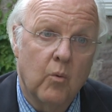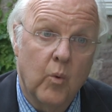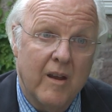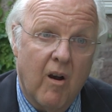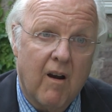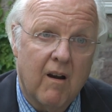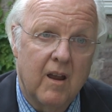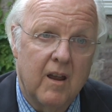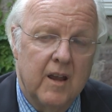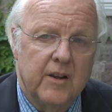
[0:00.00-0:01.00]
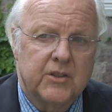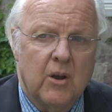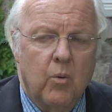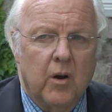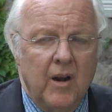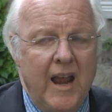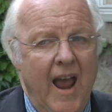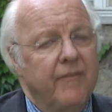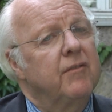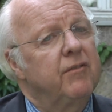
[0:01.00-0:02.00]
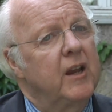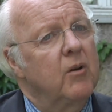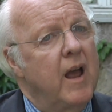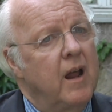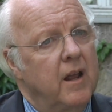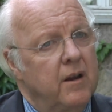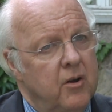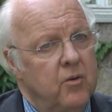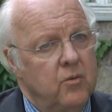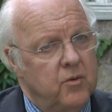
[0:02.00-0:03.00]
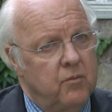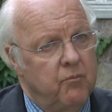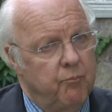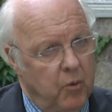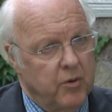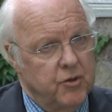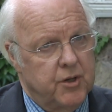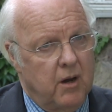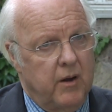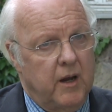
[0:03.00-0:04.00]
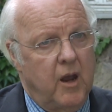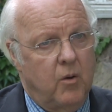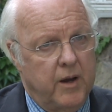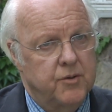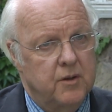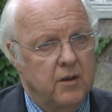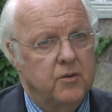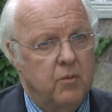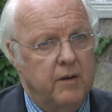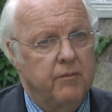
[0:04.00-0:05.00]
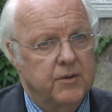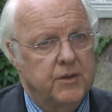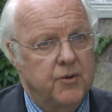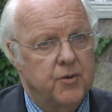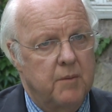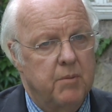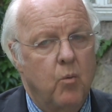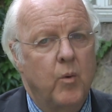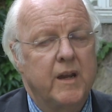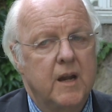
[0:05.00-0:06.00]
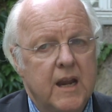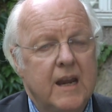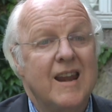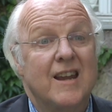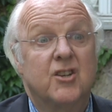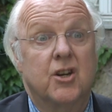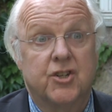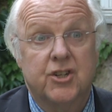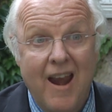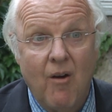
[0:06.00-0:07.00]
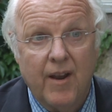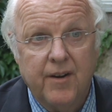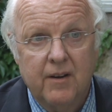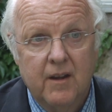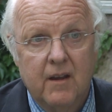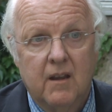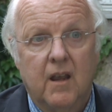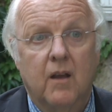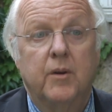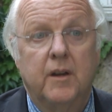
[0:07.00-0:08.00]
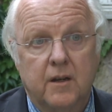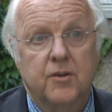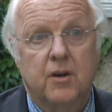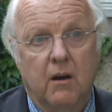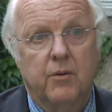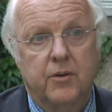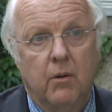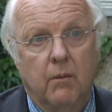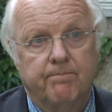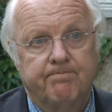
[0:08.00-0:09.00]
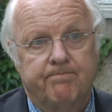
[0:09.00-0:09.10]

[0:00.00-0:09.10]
We are. So we're going to have to figure out a new burden-sharing equation in the 21st century, but we need to share it, and we need to share it with Europe.